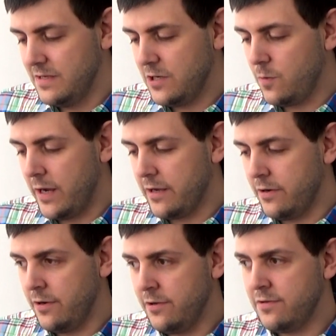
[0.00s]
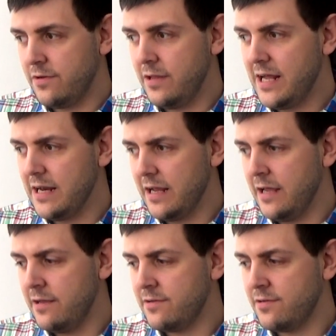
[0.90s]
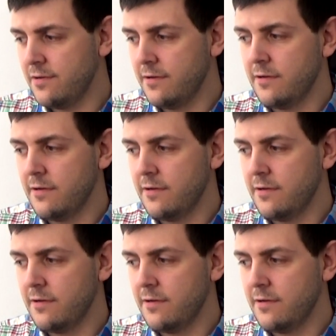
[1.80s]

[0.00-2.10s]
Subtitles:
They're quite good. So that is